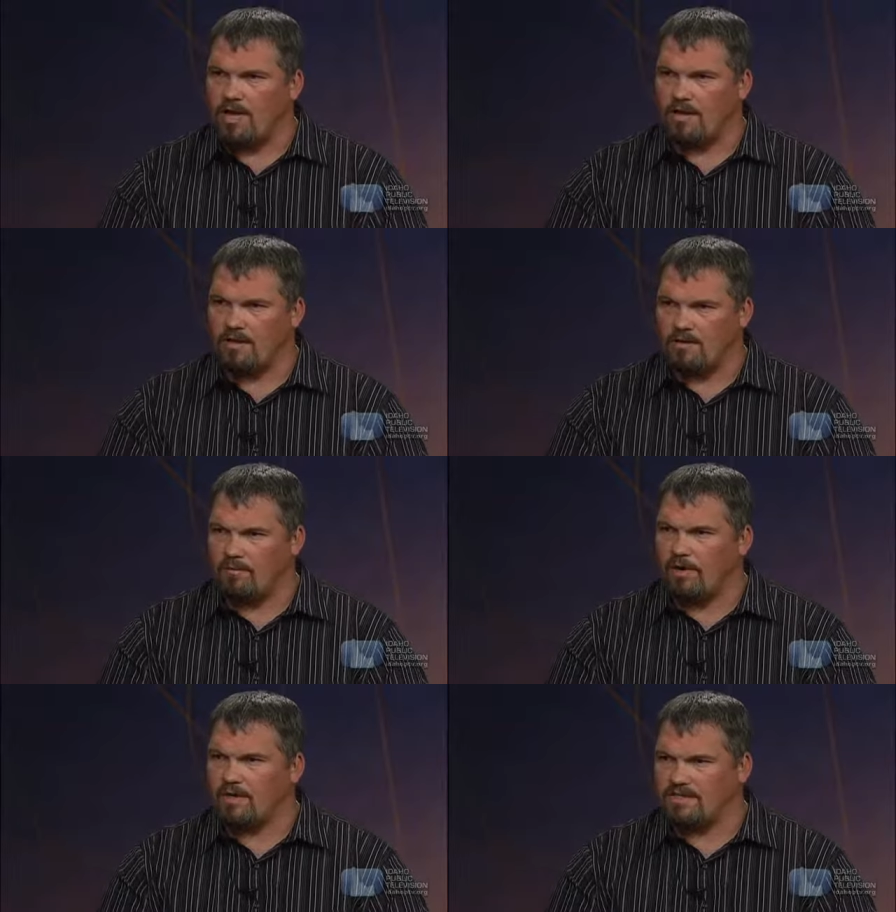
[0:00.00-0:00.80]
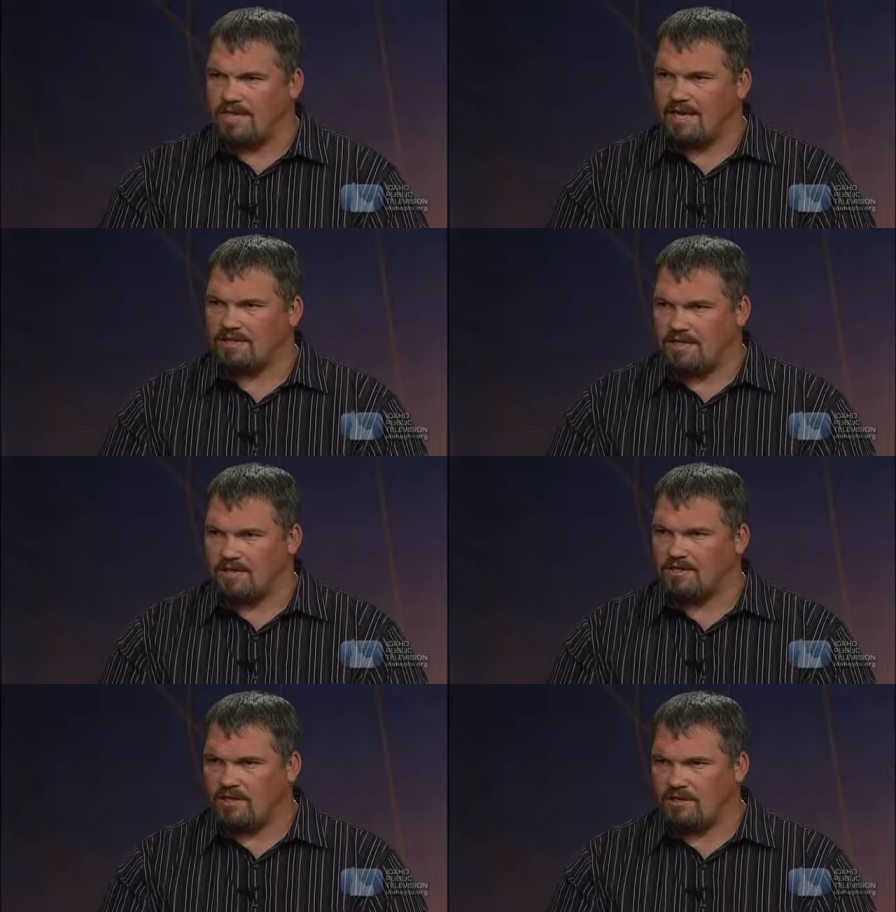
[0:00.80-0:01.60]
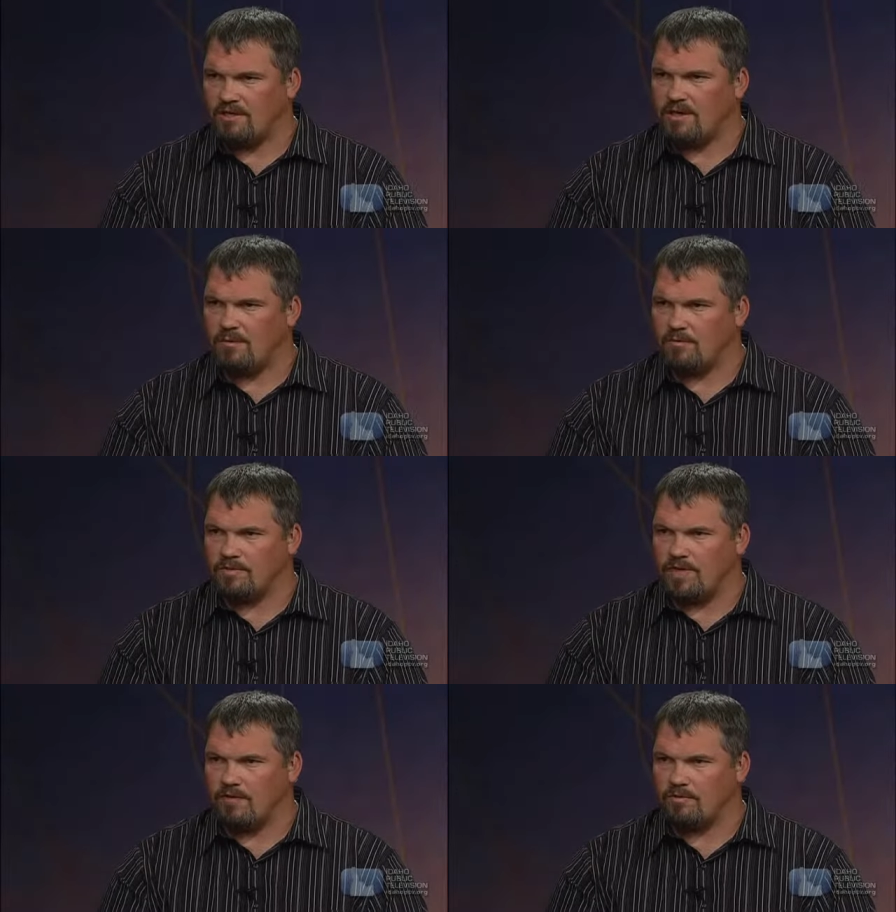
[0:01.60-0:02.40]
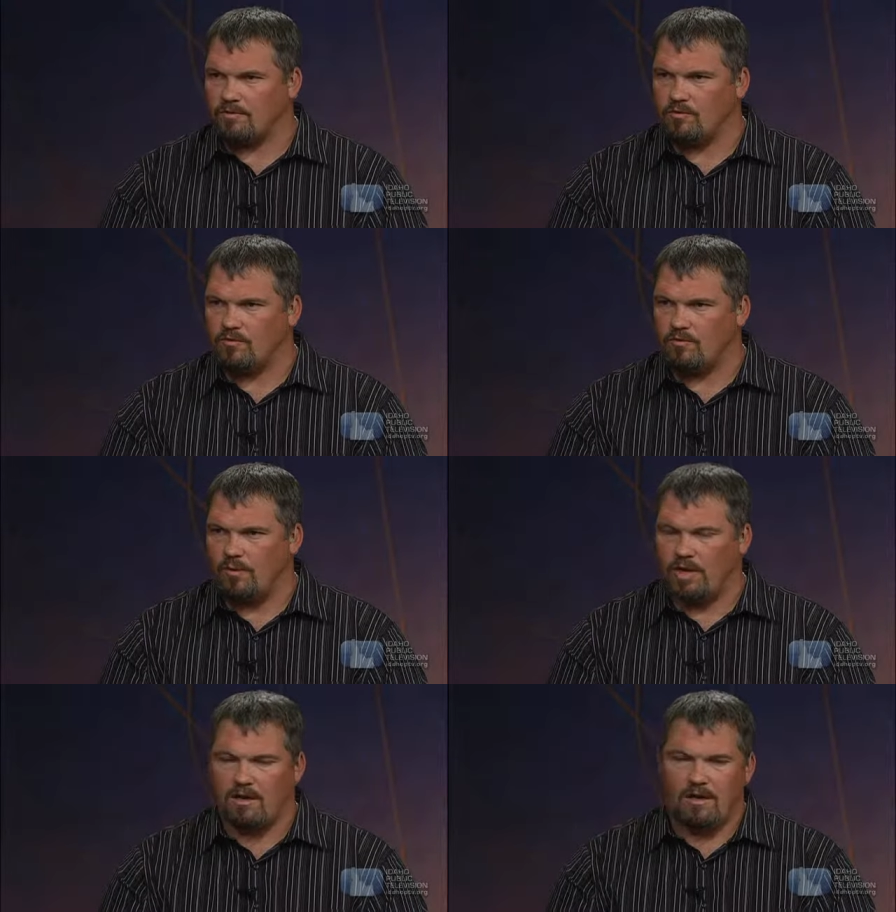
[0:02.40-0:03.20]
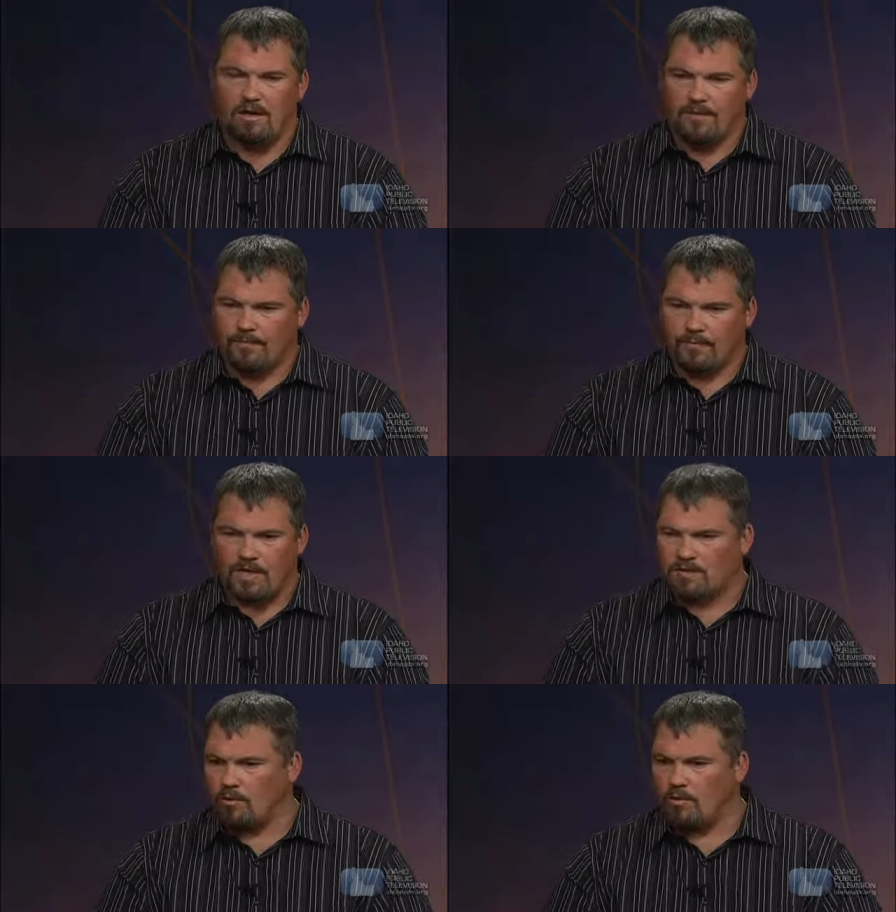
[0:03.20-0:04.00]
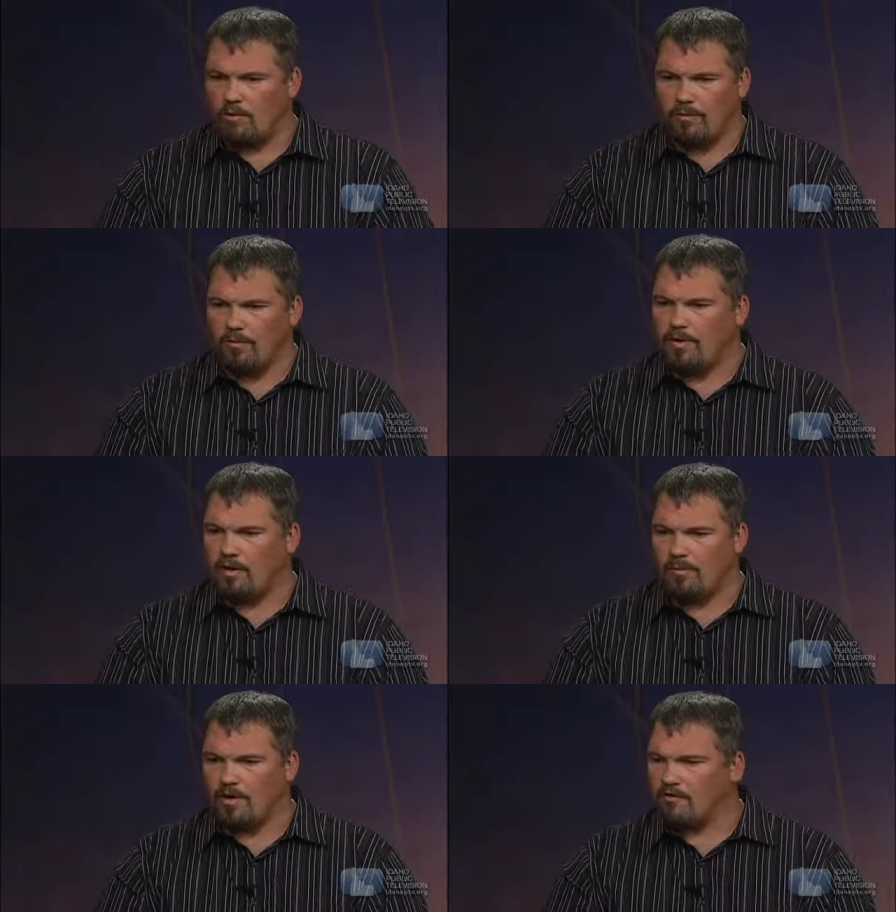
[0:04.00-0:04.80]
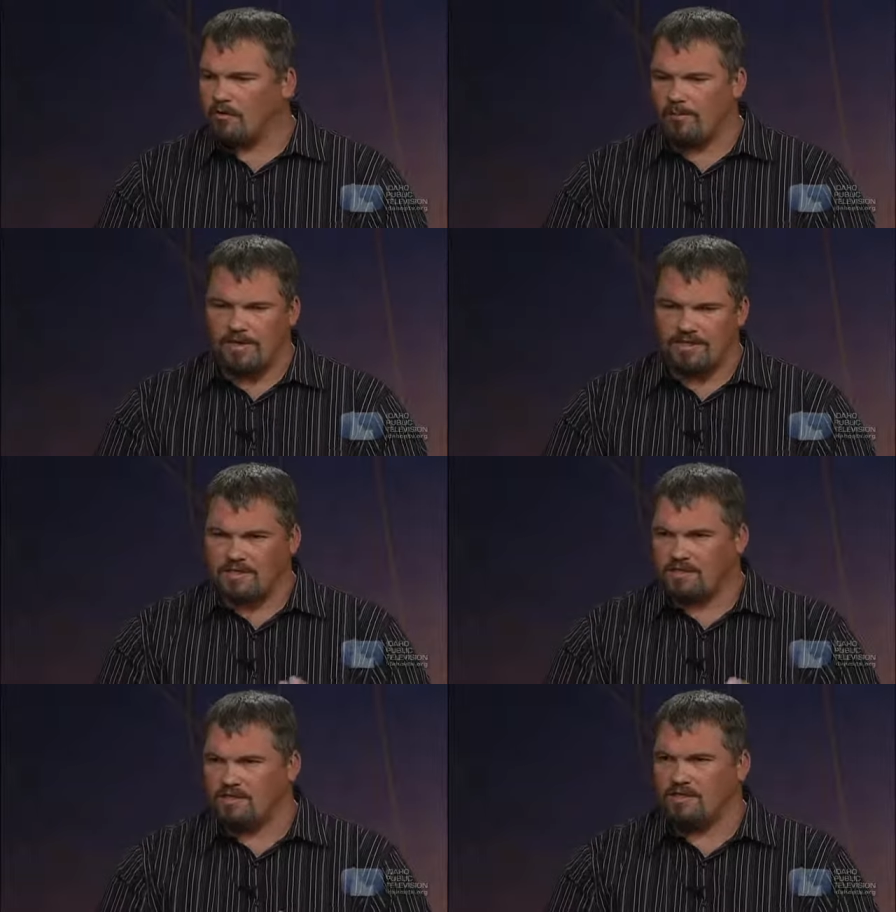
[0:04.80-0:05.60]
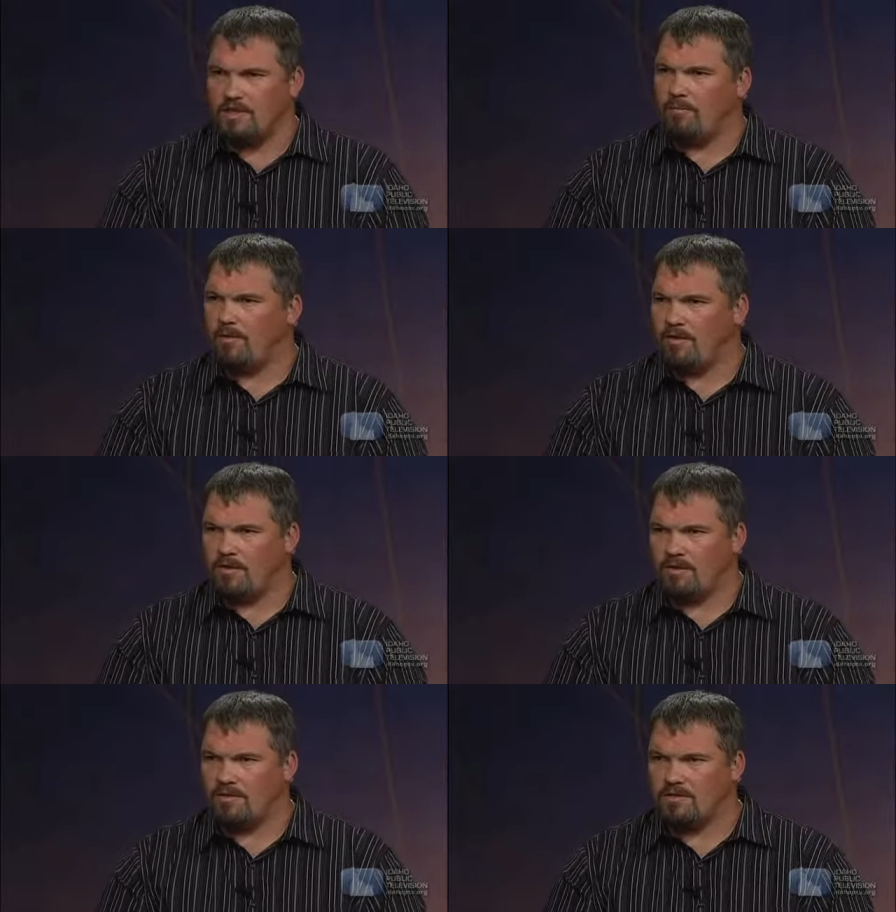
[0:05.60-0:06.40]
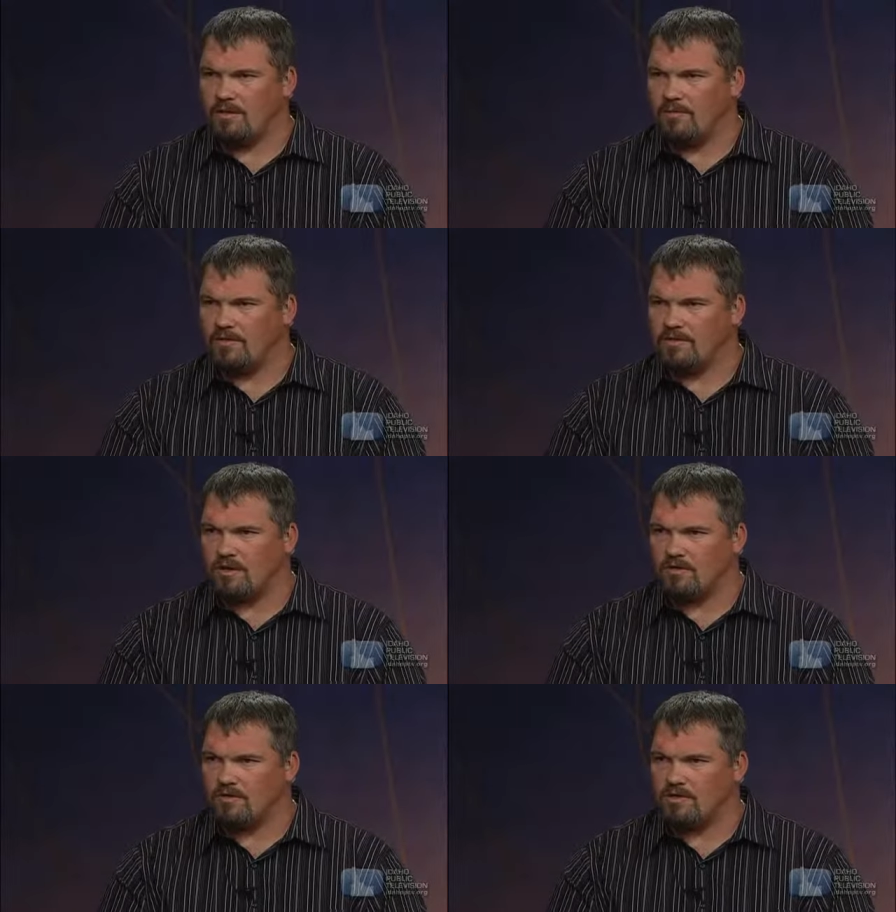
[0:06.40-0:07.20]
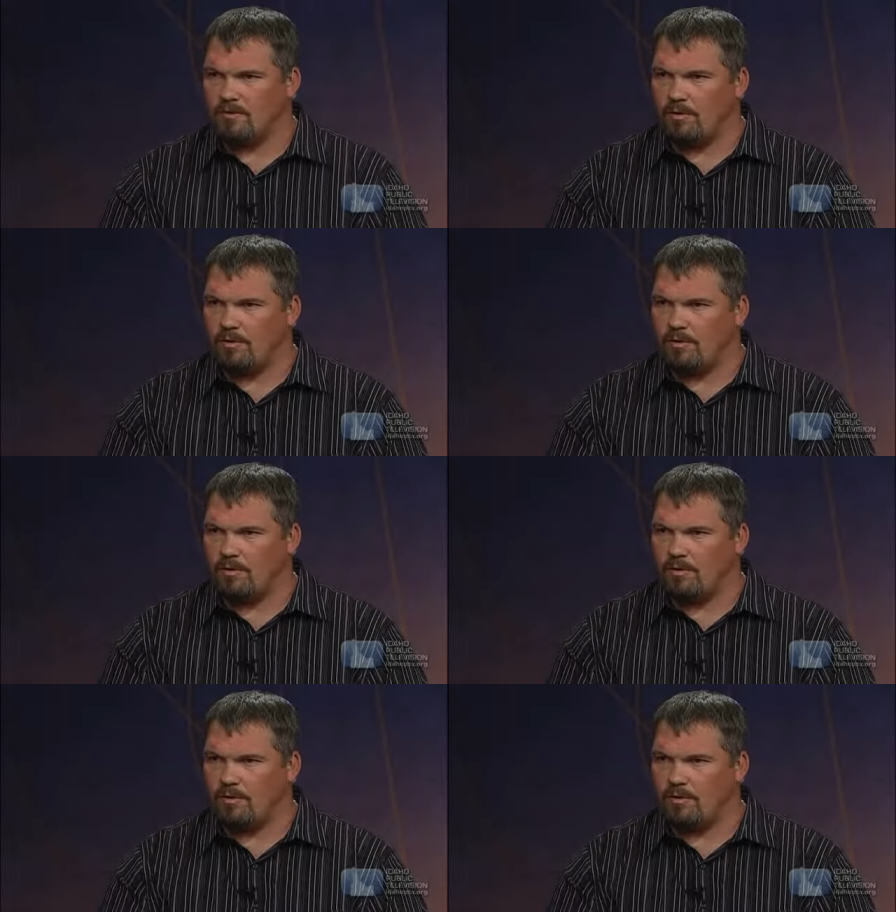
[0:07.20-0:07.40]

Allen and Barry Sachs actually at the time was the guy that was recruiting me, and he said, "Well, we want to bring you up on a trip." I said, "Just send me the send me the scholarship.